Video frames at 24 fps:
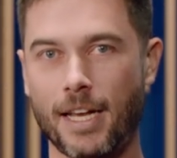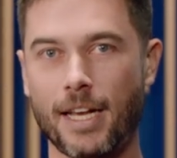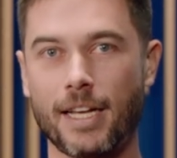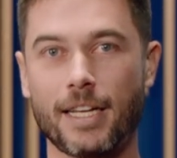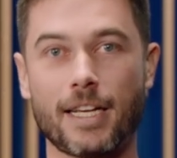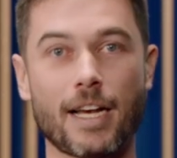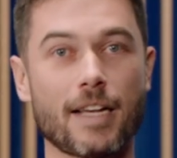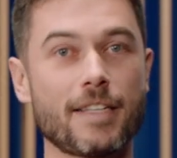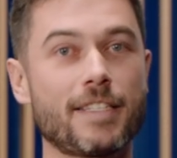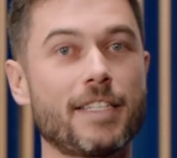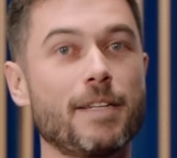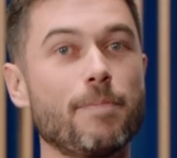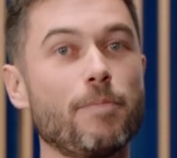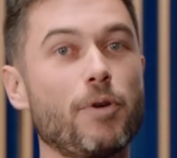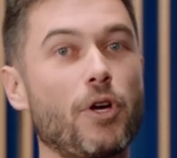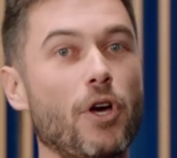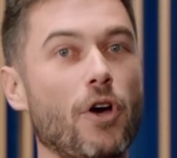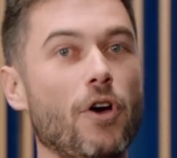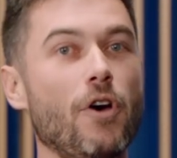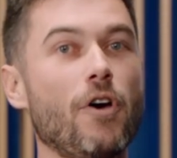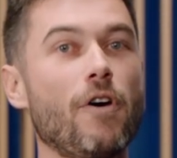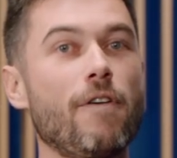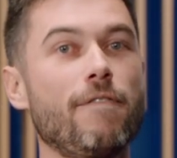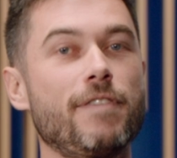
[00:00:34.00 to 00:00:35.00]
Custom
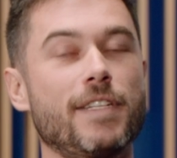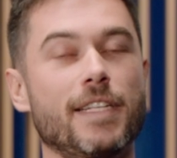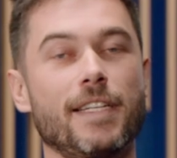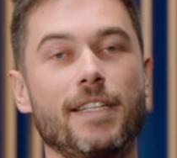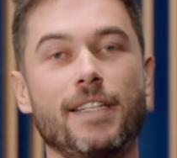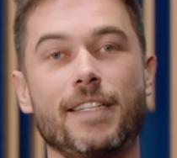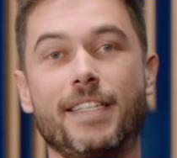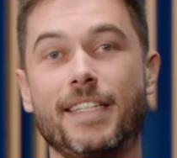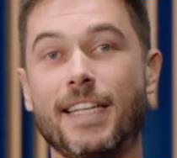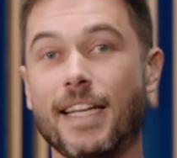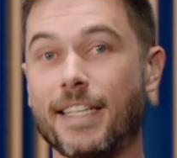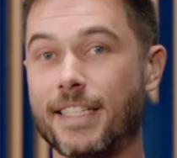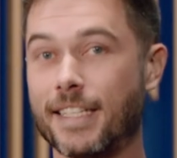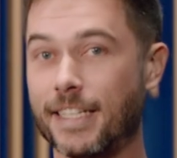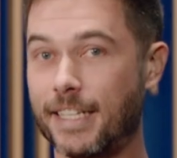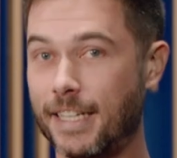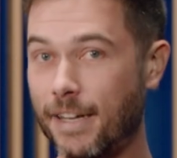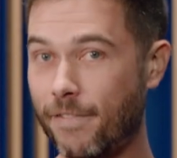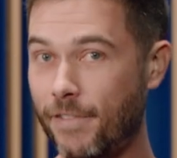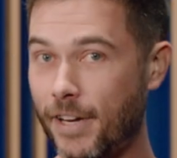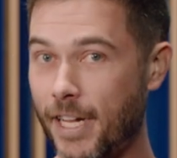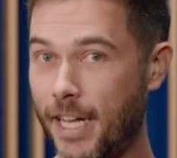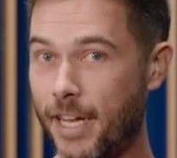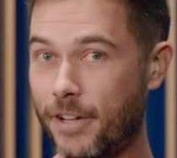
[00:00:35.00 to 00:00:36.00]
curves and
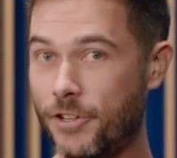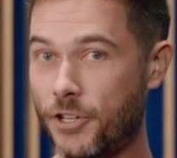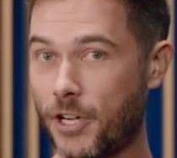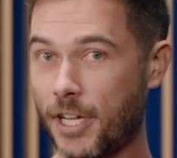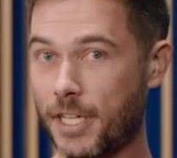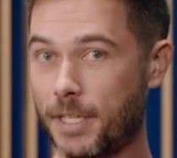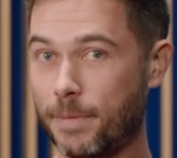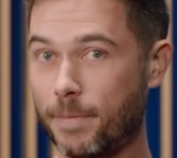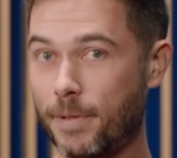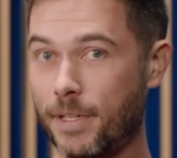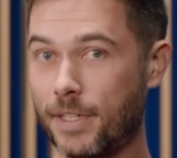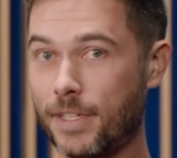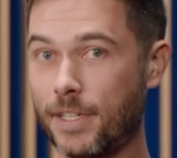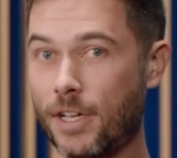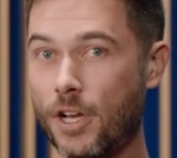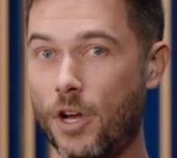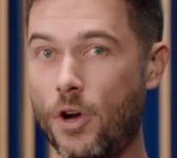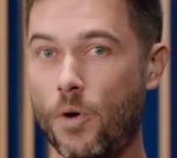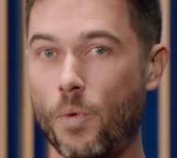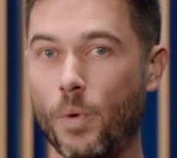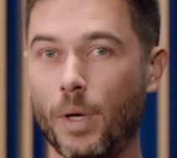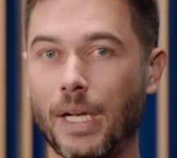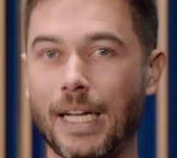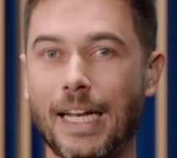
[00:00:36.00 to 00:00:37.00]
sensitivity adjustments
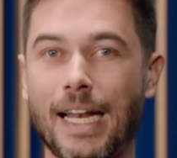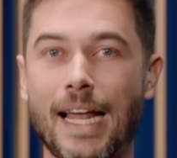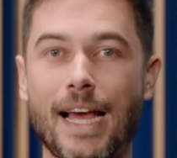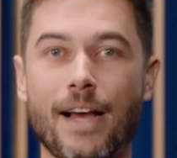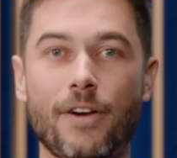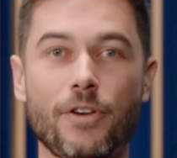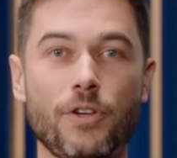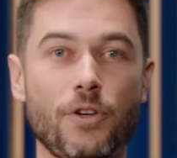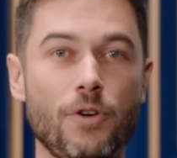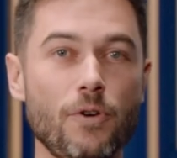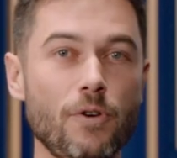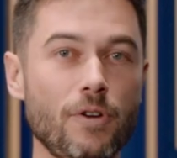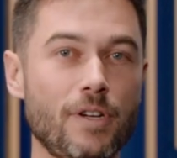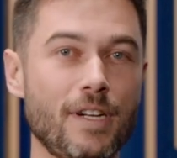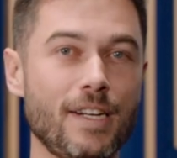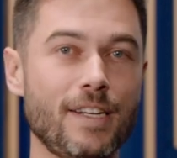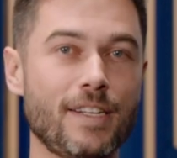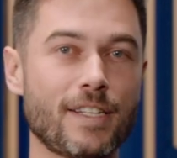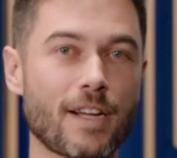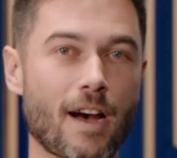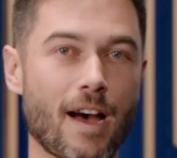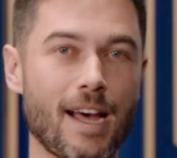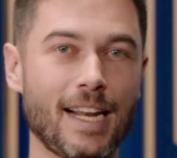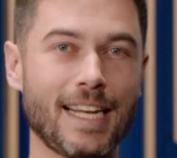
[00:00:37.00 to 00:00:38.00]
will allow you to
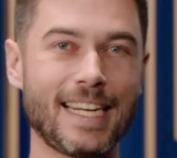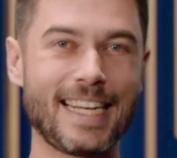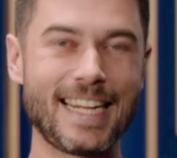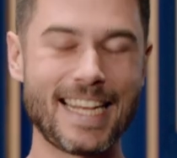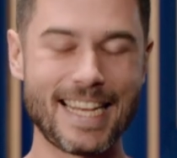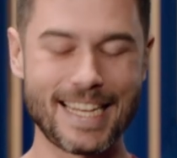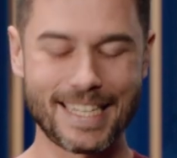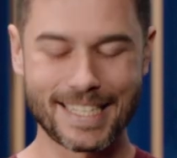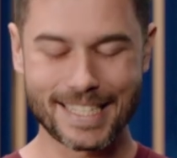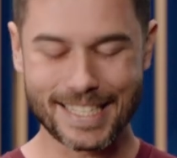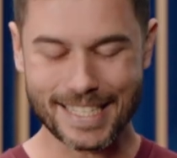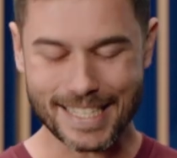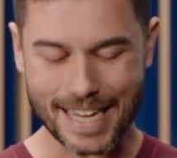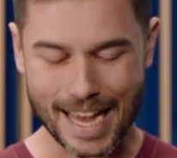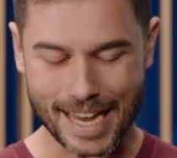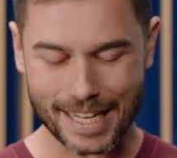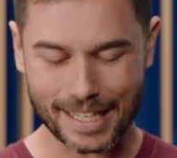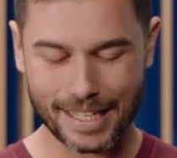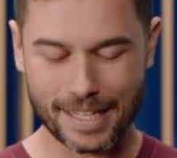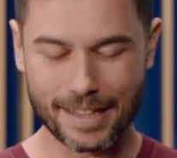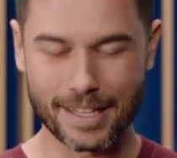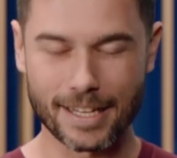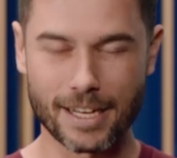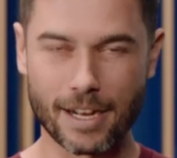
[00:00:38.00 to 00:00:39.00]
dial in
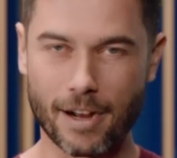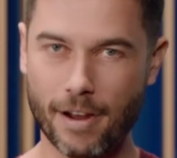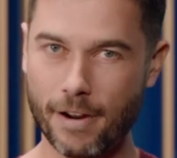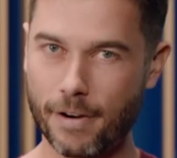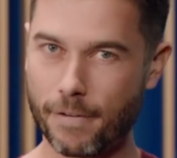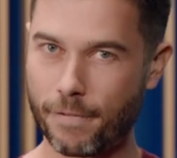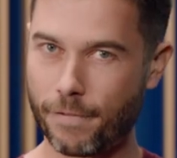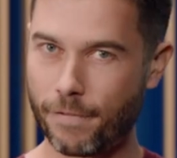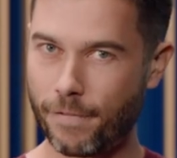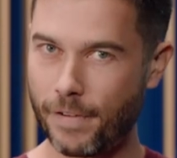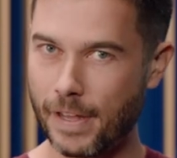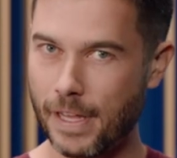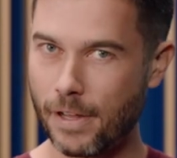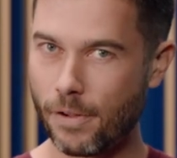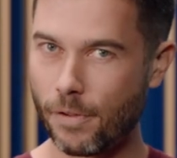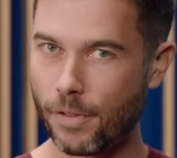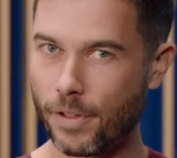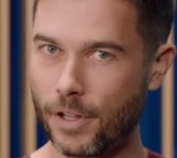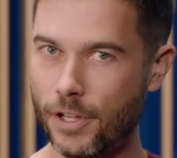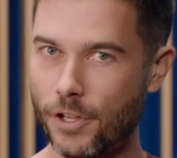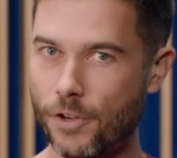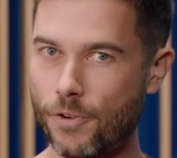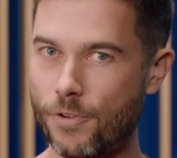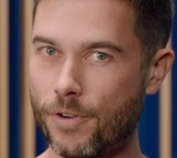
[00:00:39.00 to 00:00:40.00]
exactly the kind of feel
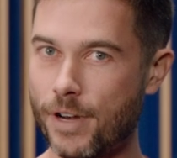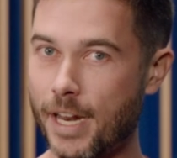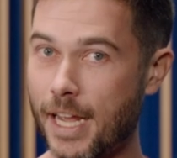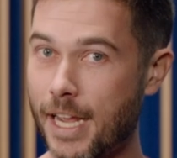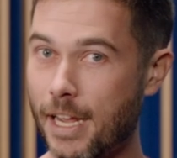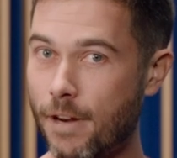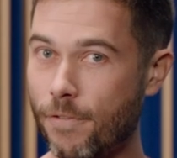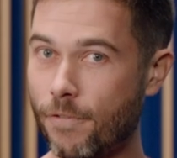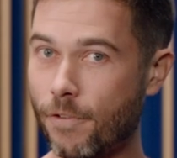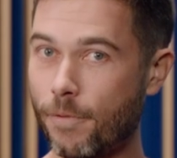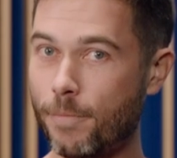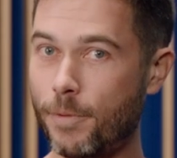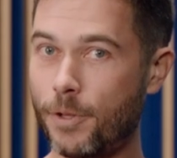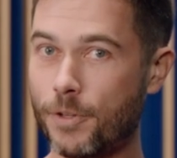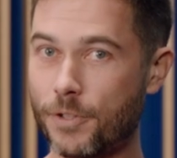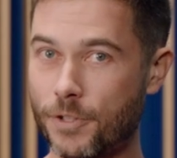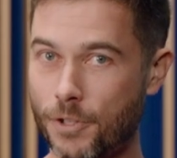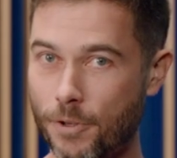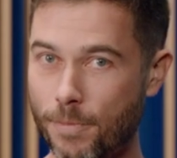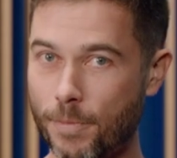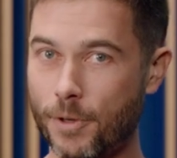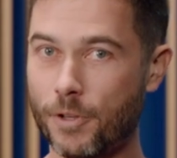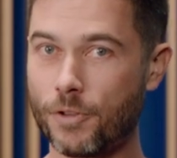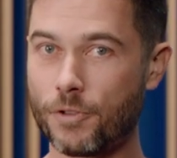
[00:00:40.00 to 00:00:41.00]
that you need from your
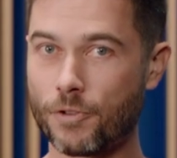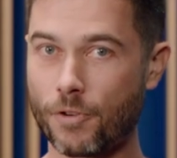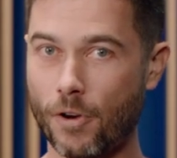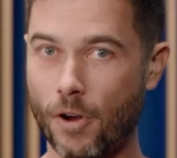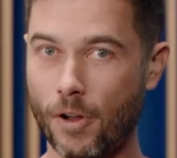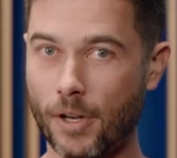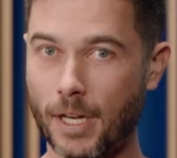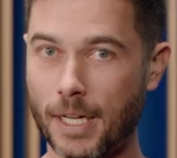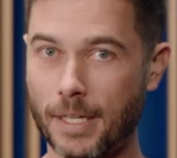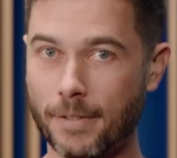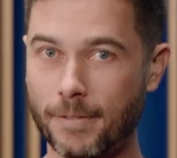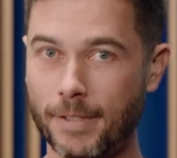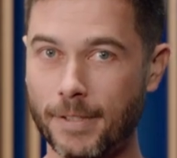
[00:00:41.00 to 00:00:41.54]
zoom controller.